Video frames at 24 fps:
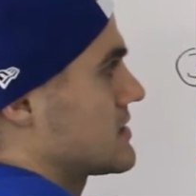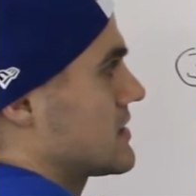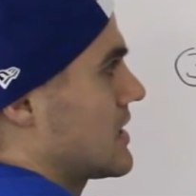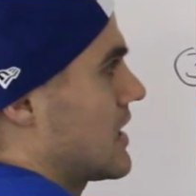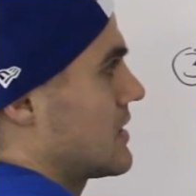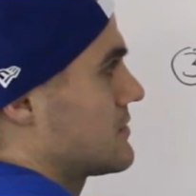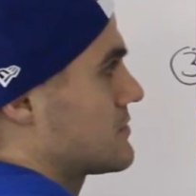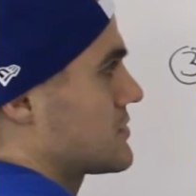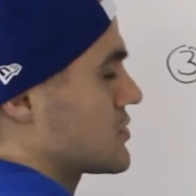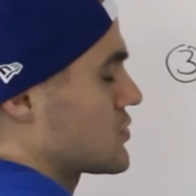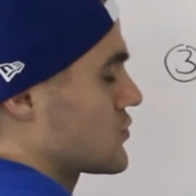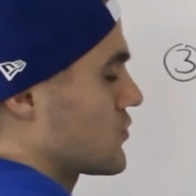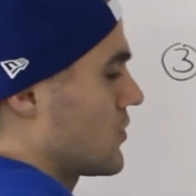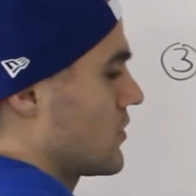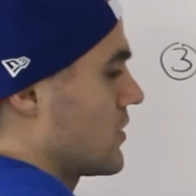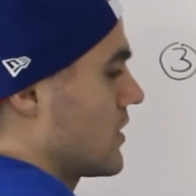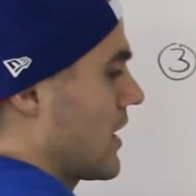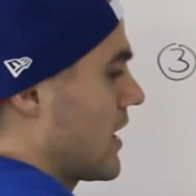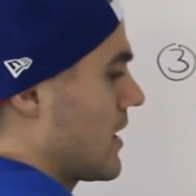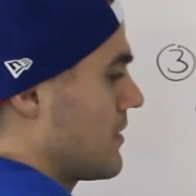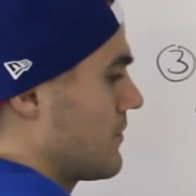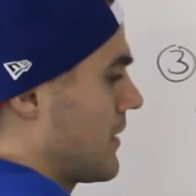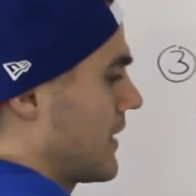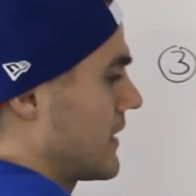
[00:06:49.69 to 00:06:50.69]
times the square root
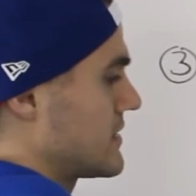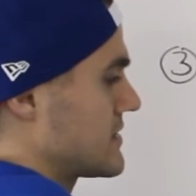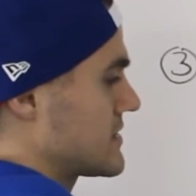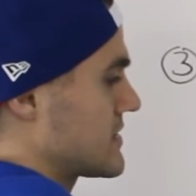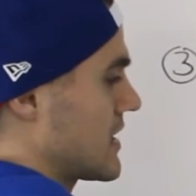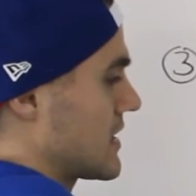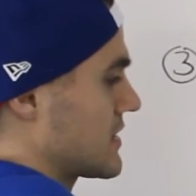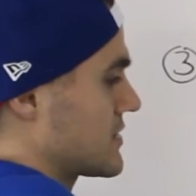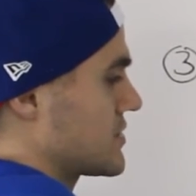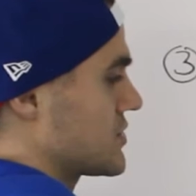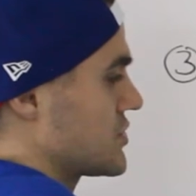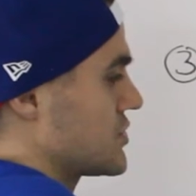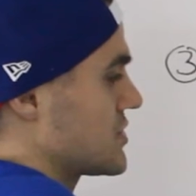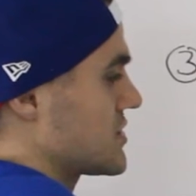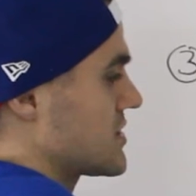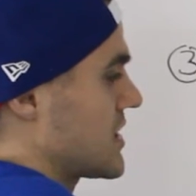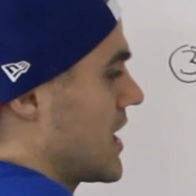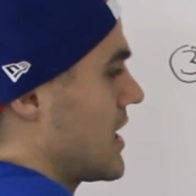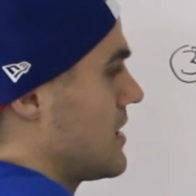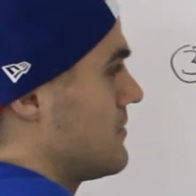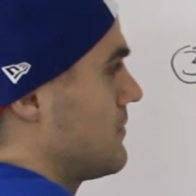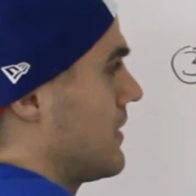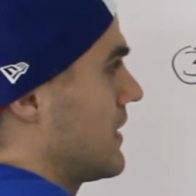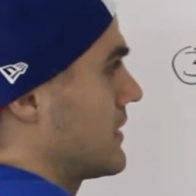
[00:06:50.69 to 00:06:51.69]
of 8 minus x is just
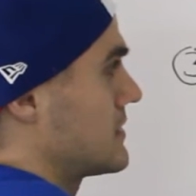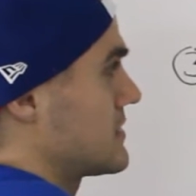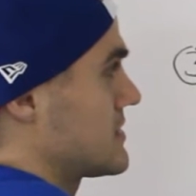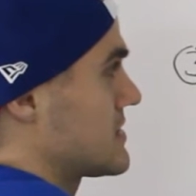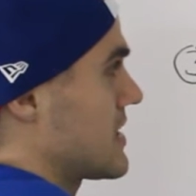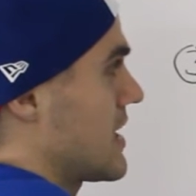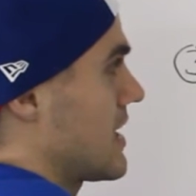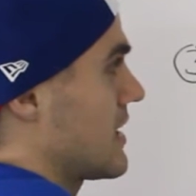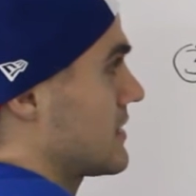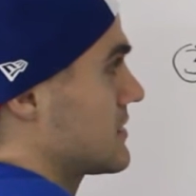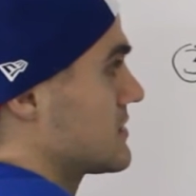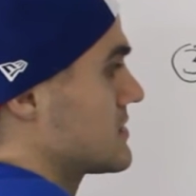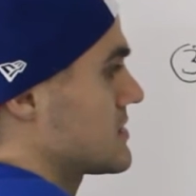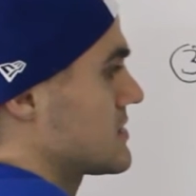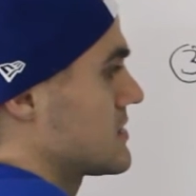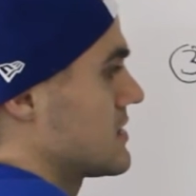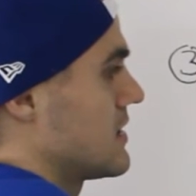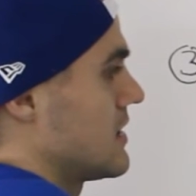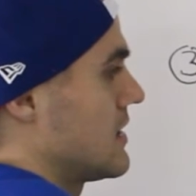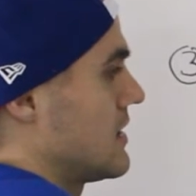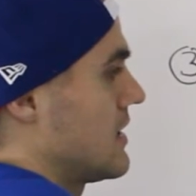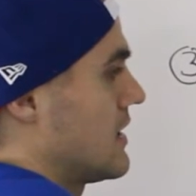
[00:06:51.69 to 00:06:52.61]
8 minus x